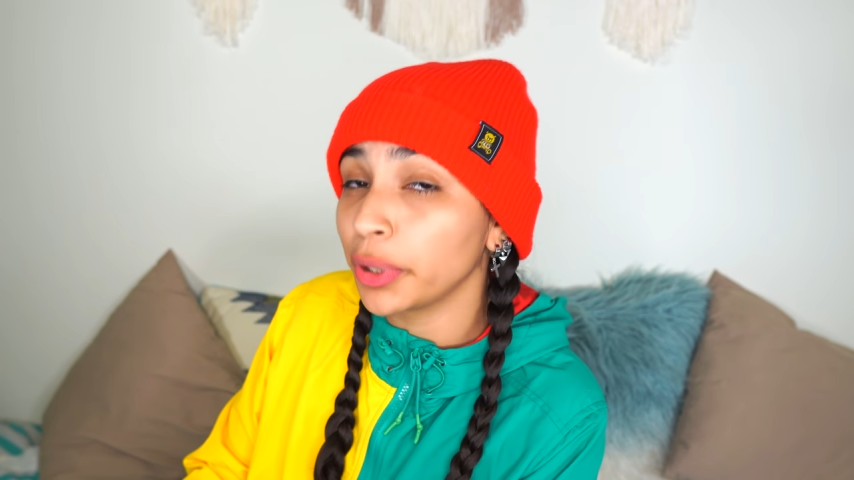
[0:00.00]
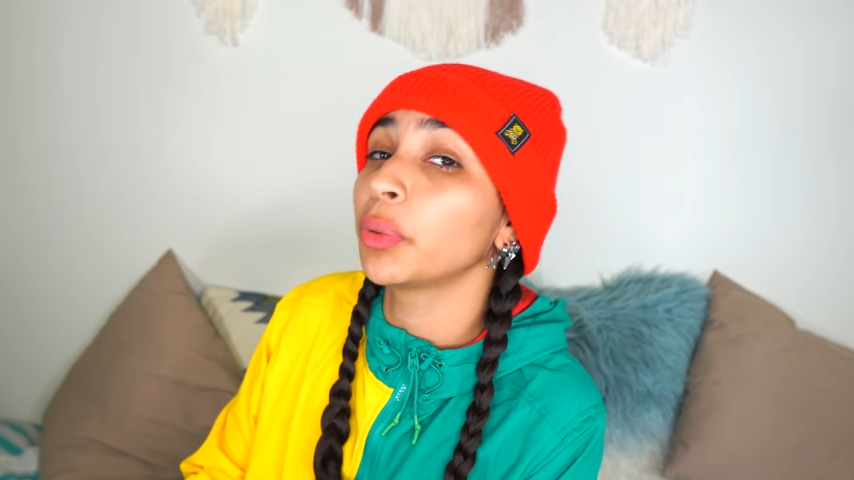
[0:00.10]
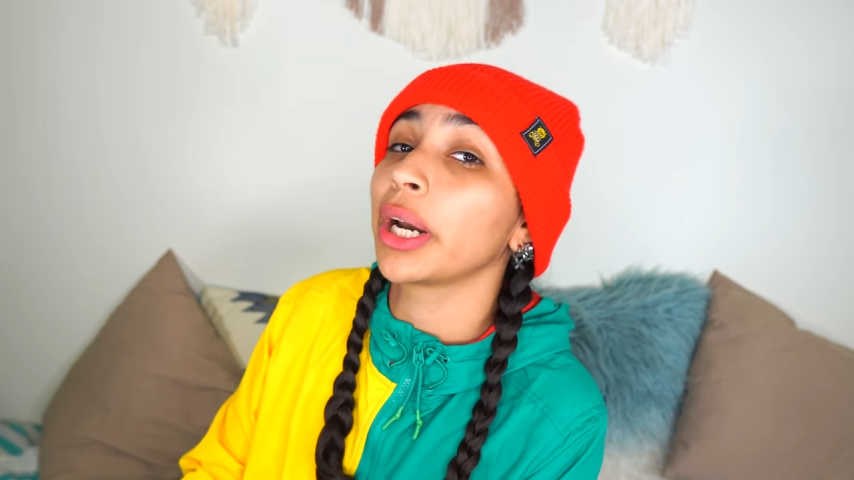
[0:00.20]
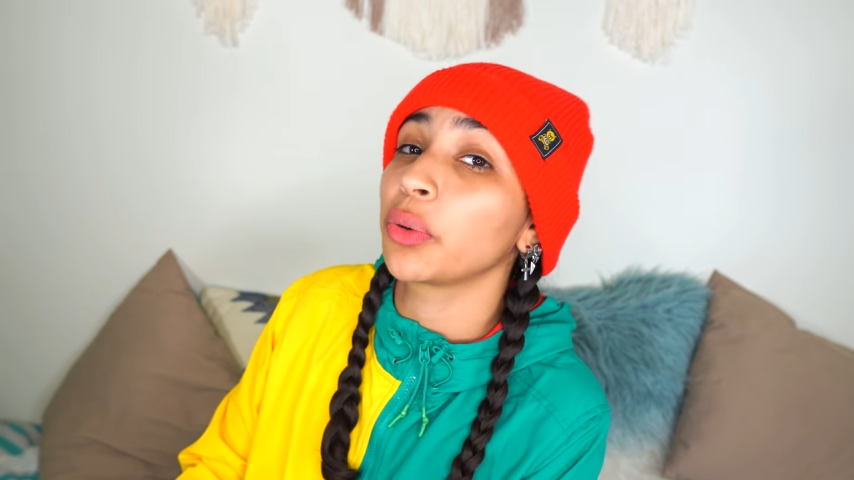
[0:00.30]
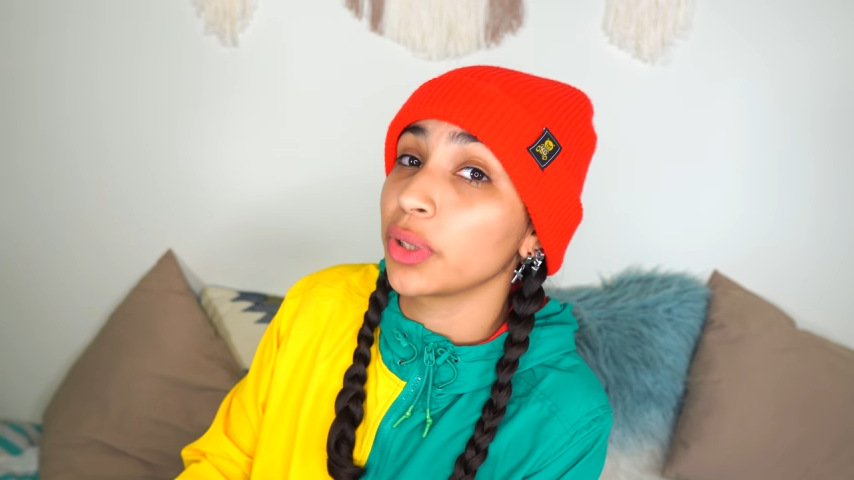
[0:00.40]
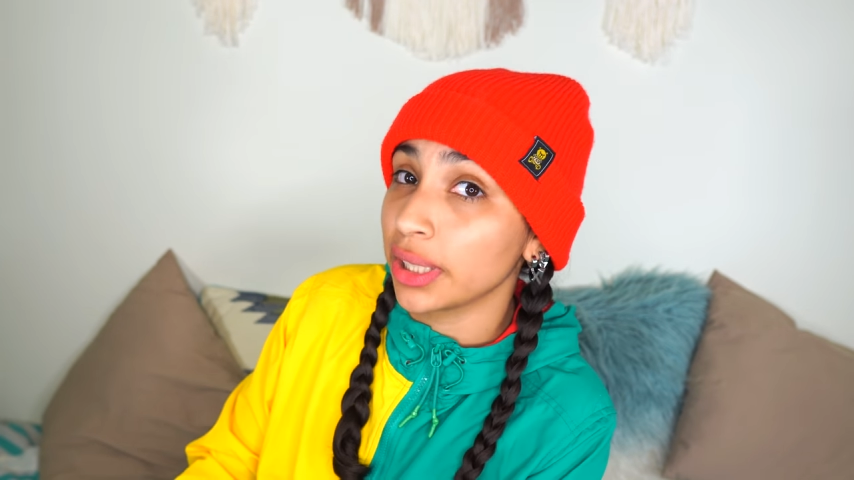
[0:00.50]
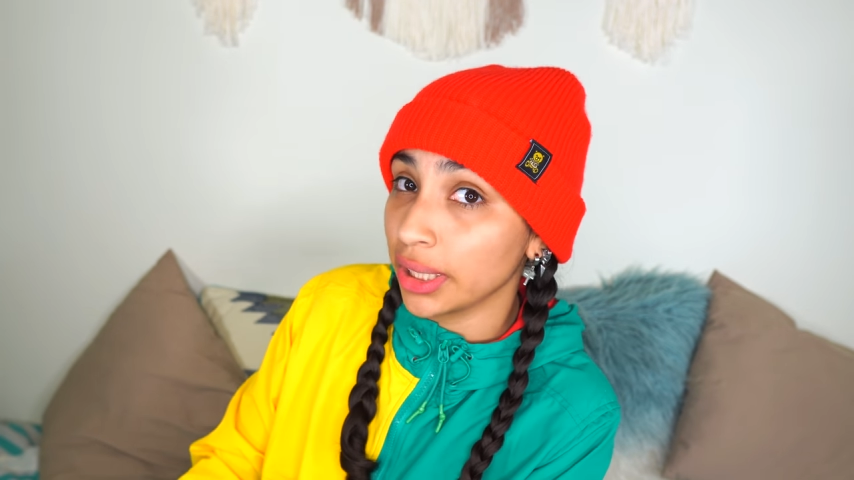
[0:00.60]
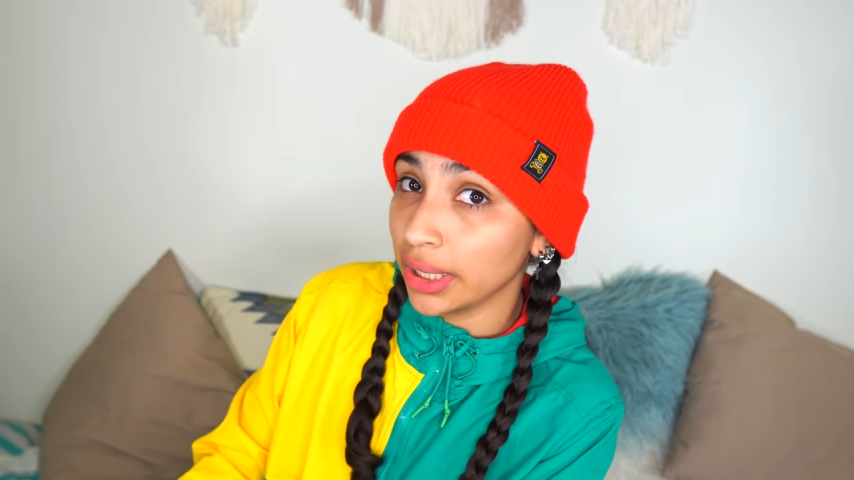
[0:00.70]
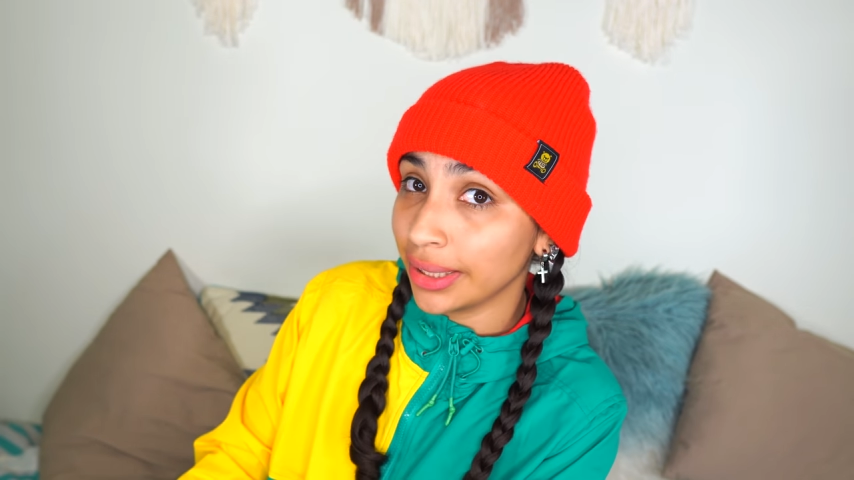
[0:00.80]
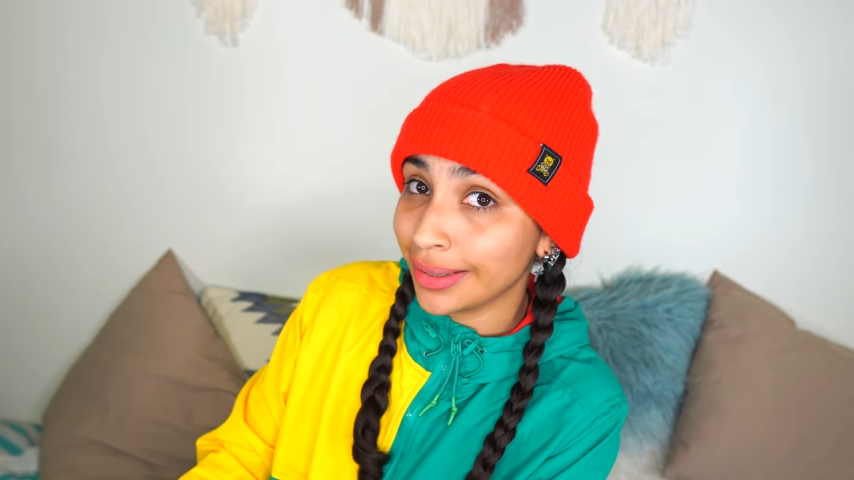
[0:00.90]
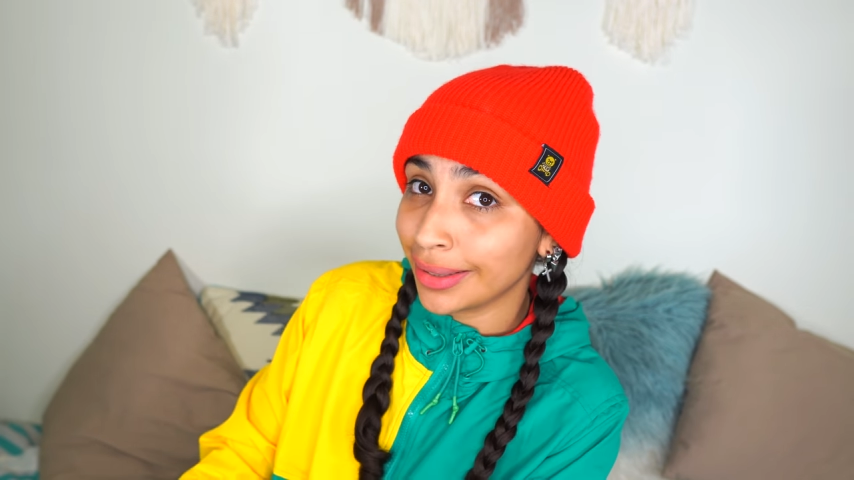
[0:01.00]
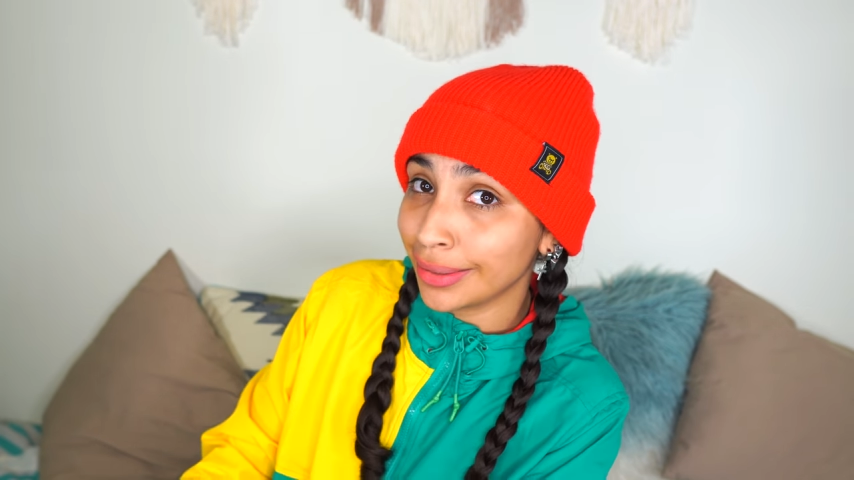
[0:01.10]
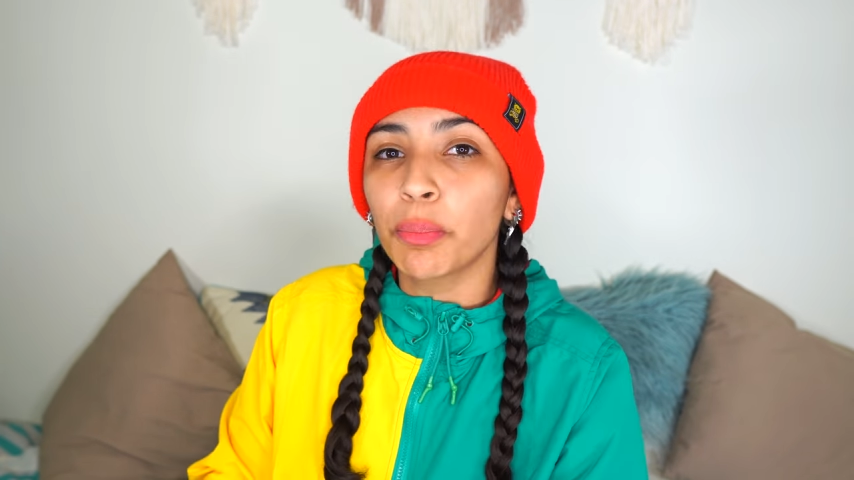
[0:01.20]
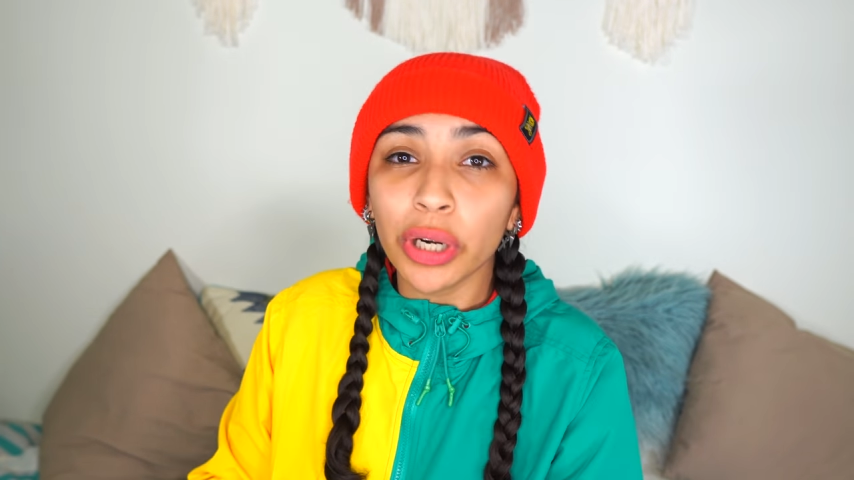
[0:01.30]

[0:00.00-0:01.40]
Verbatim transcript: prerequisites.